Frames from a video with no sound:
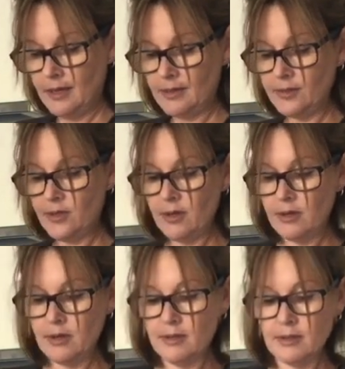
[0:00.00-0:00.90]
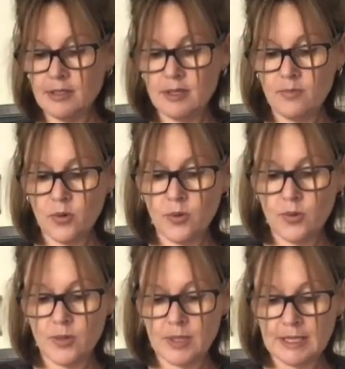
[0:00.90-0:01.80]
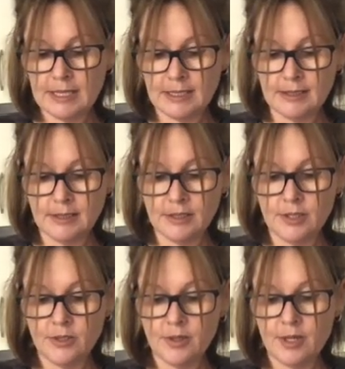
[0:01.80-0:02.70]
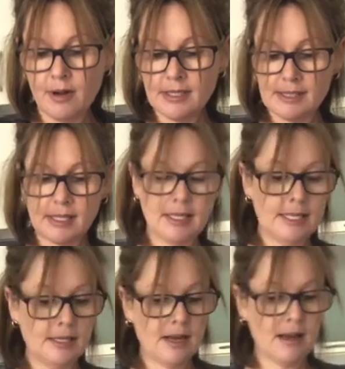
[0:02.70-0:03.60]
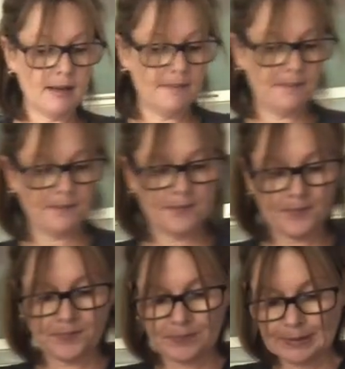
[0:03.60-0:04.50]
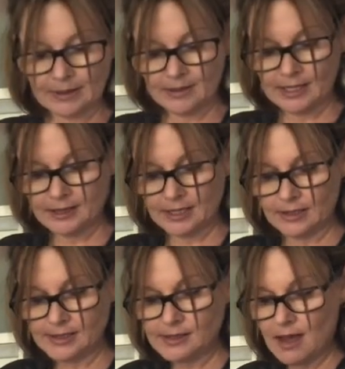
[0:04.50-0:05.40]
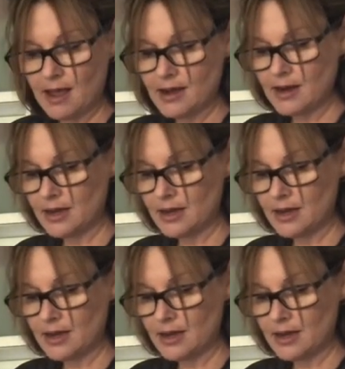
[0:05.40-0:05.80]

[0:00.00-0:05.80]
It's so simple to do a nice clean cut. And then this side,